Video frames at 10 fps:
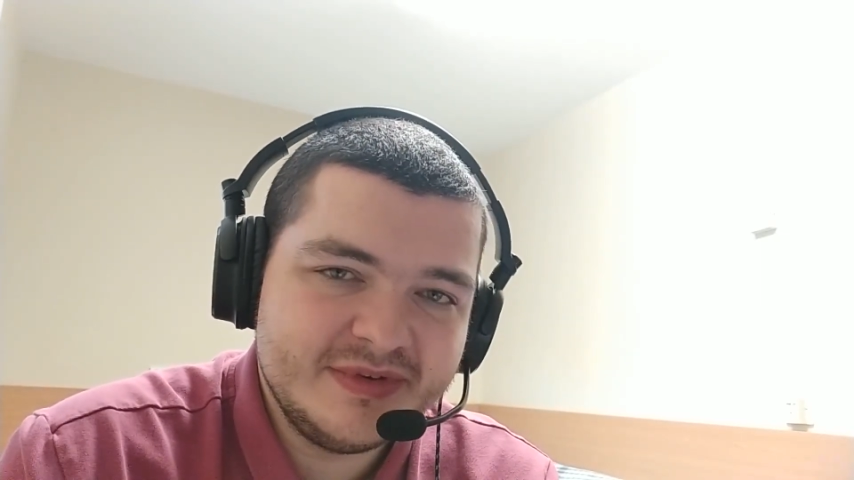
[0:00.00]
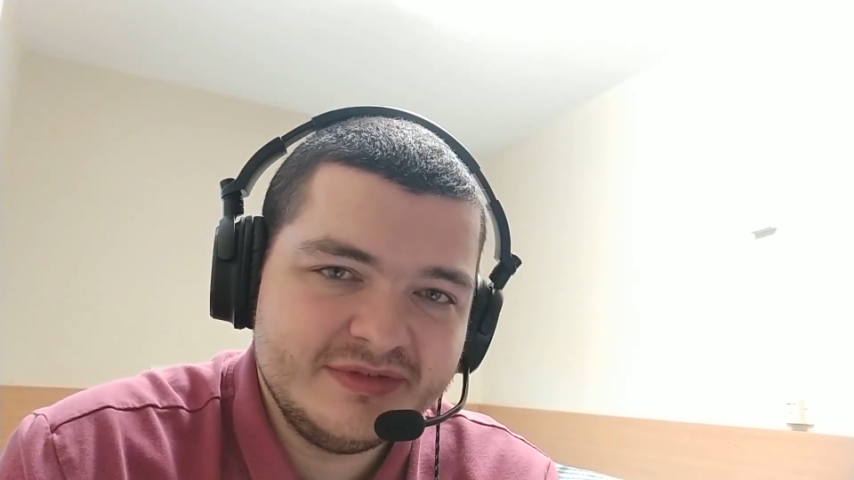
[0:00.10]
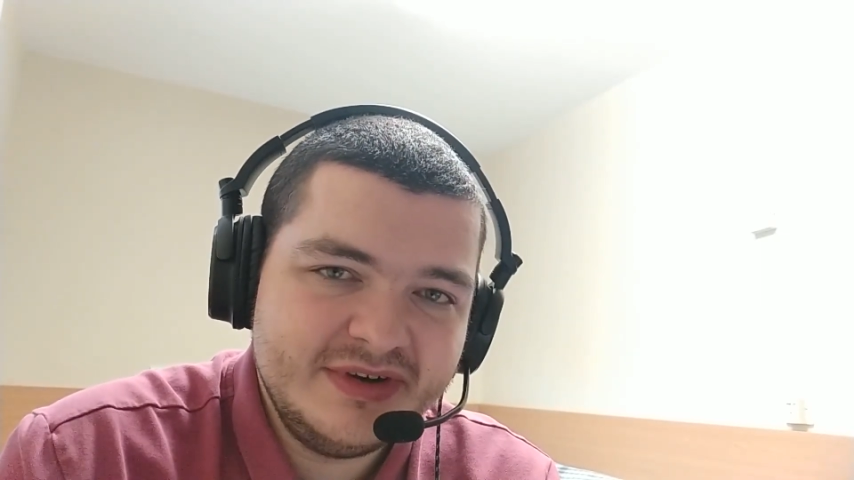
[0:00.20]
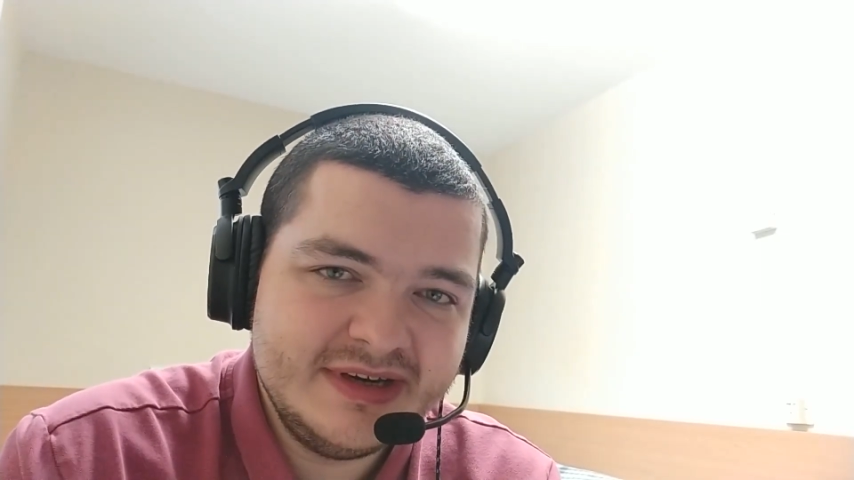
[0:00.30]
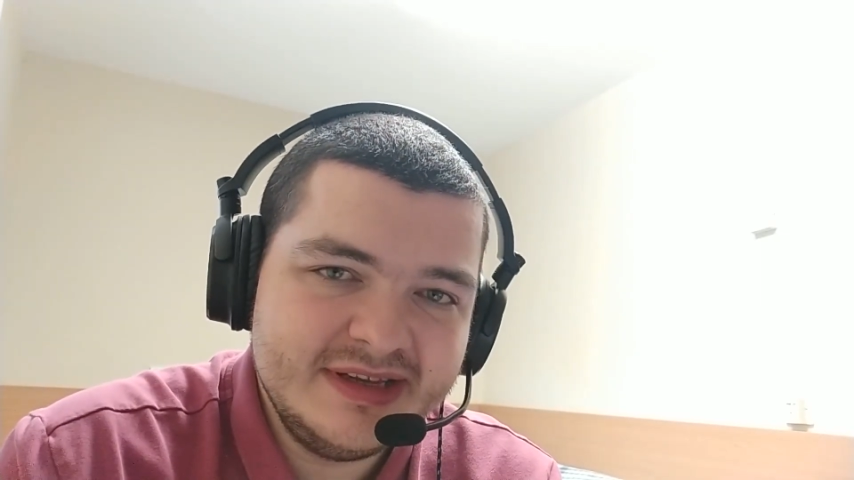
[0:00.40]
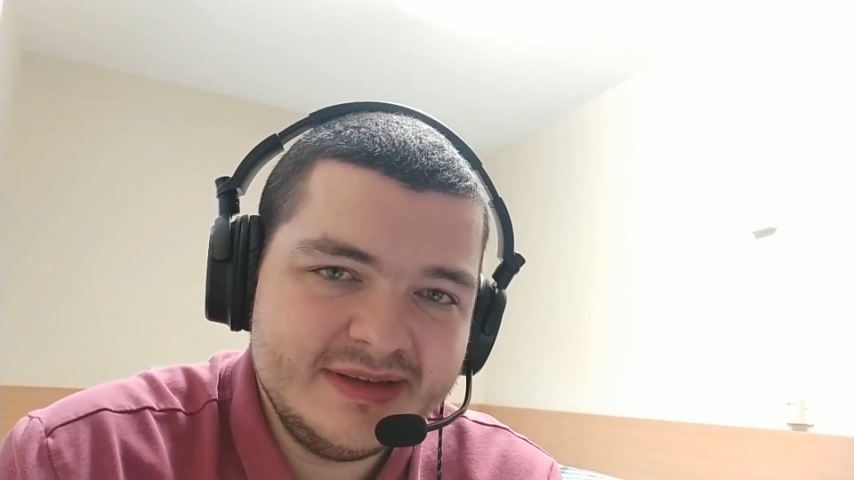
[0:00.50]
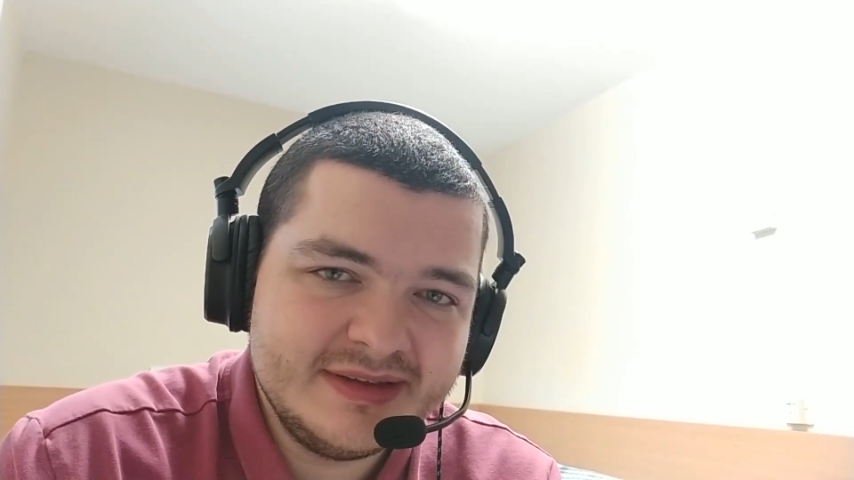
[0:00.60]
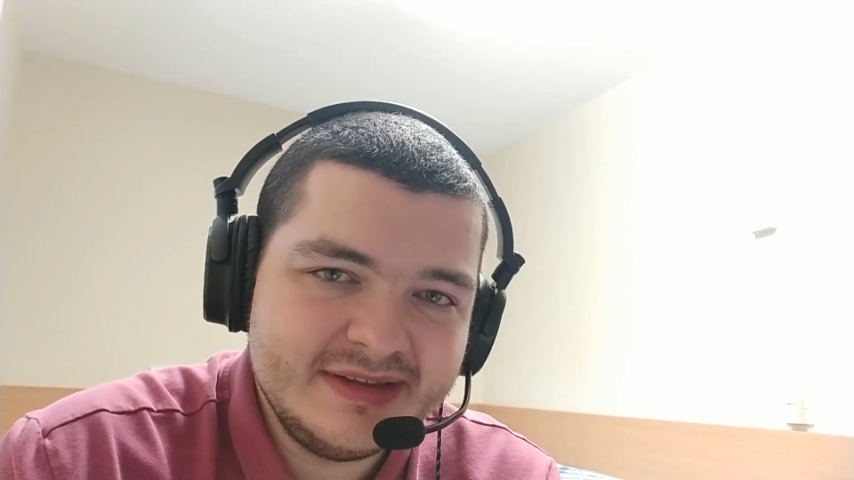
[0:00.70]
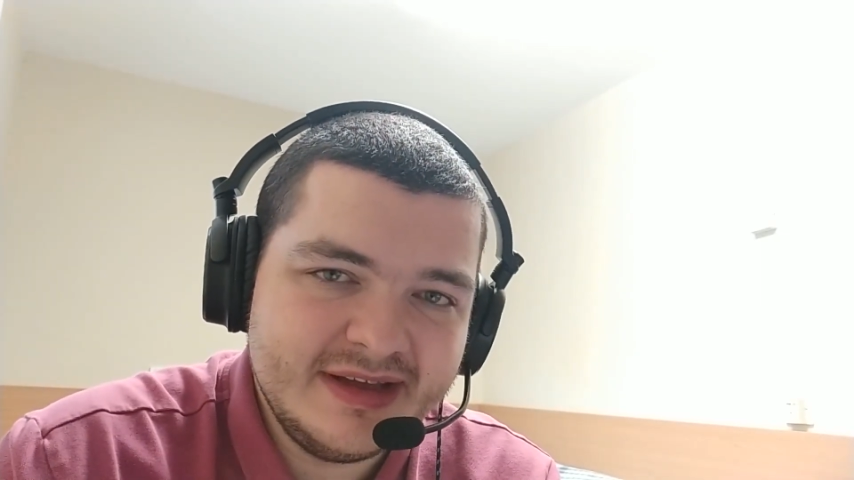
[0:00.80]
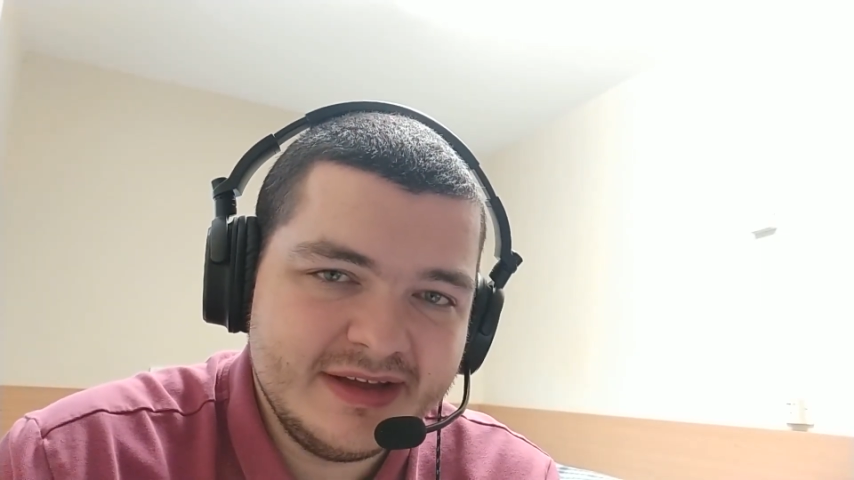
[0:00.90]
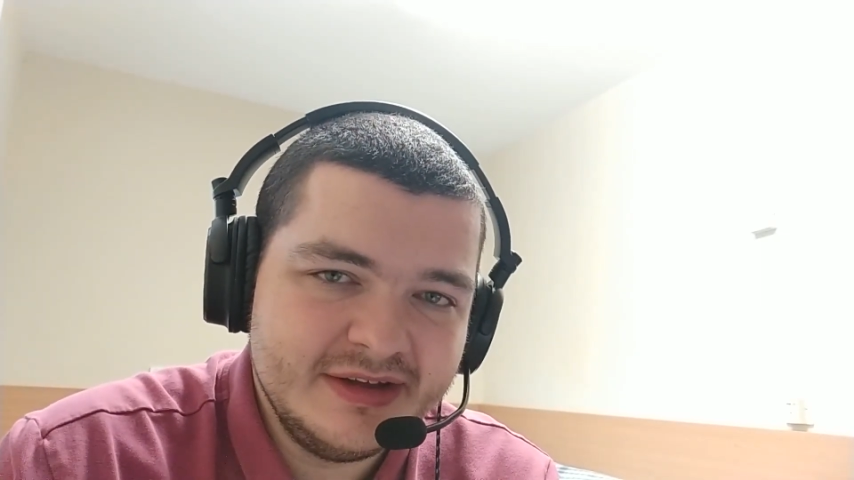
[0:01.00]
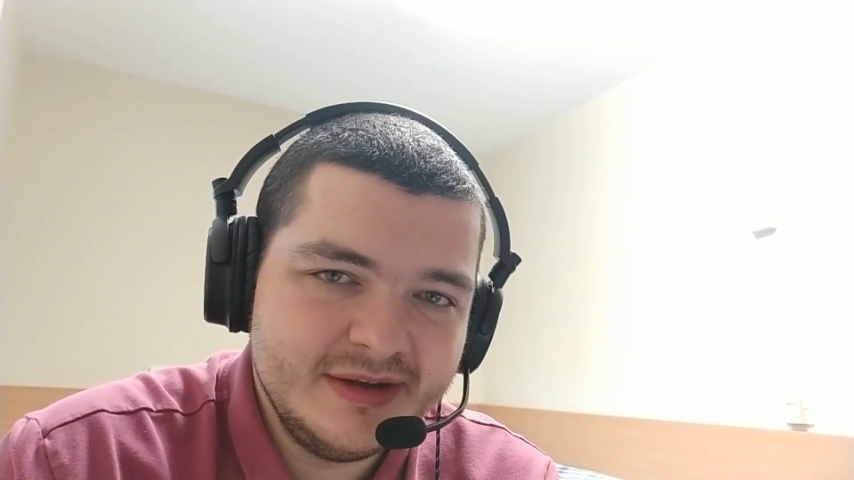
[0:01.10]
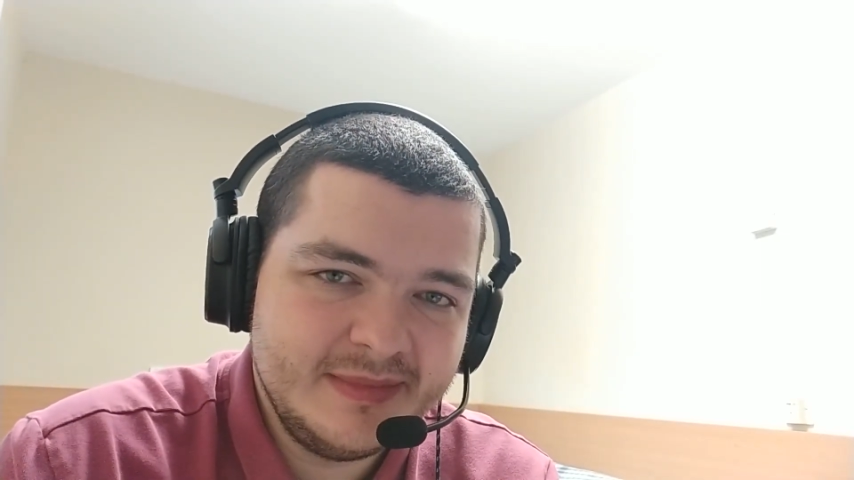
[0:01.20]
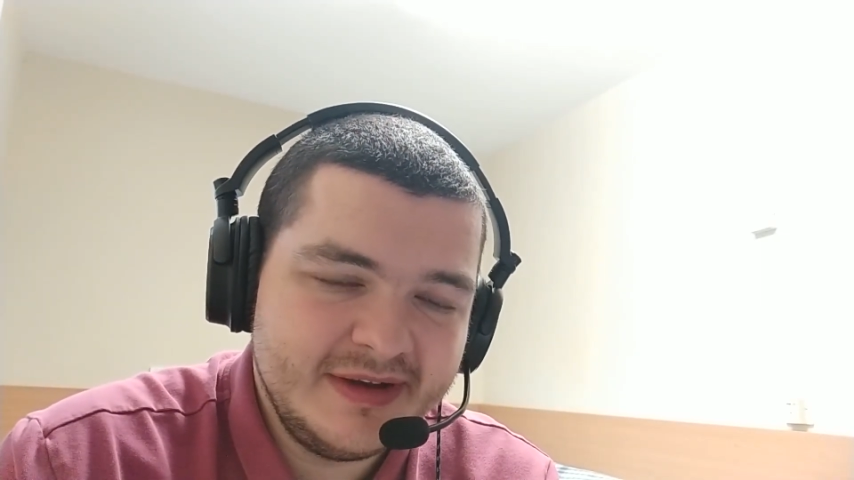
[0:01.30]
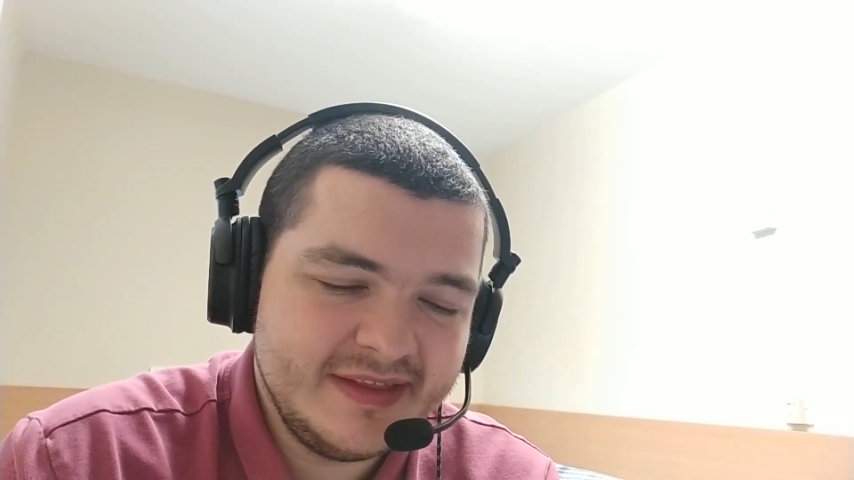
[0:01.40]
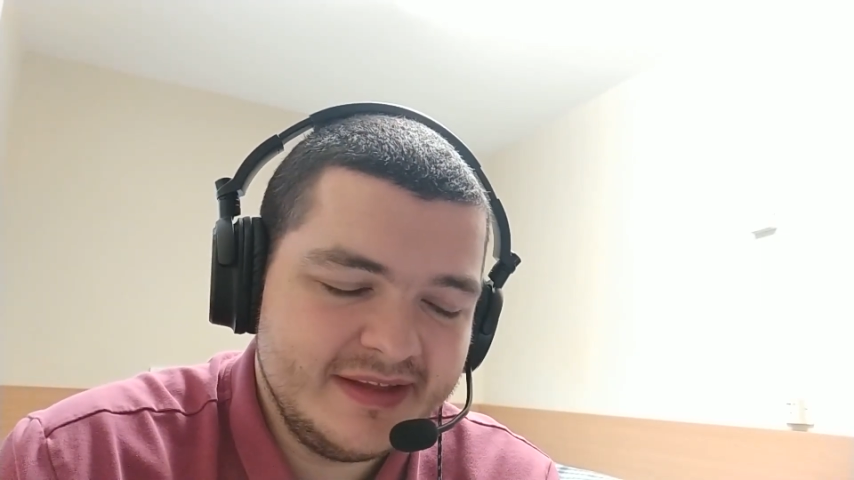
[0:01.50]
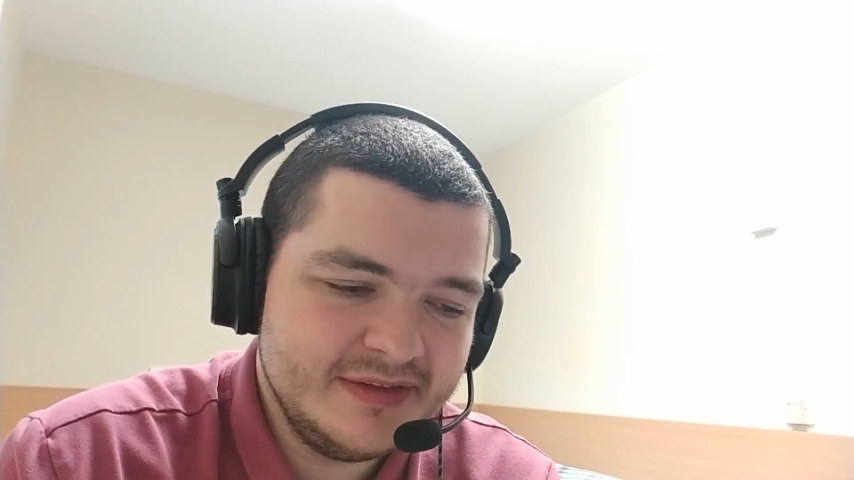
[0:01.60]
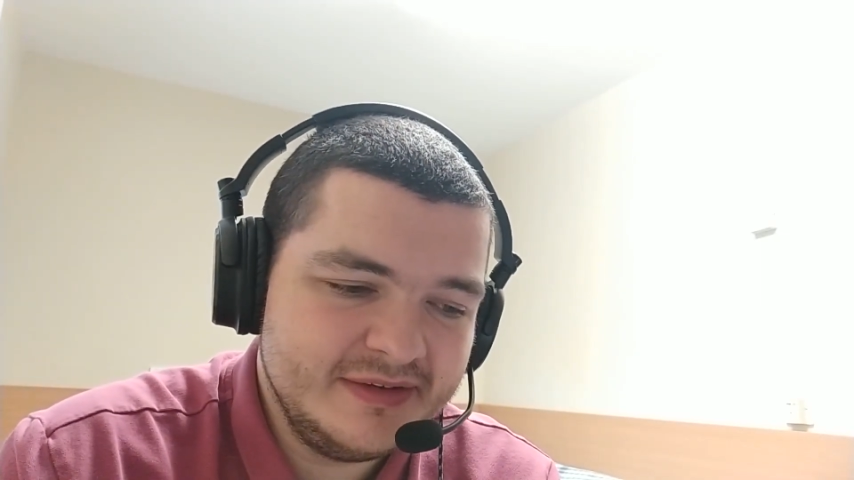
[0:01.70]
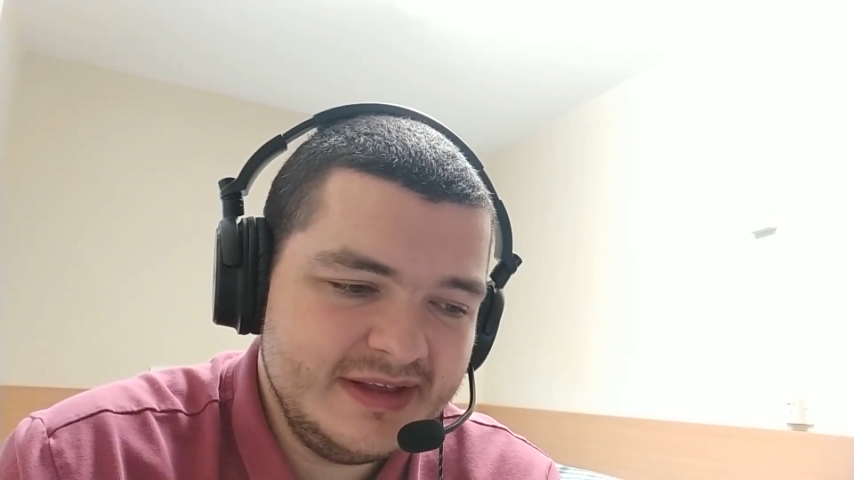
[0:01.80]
to really get hurt by that, though.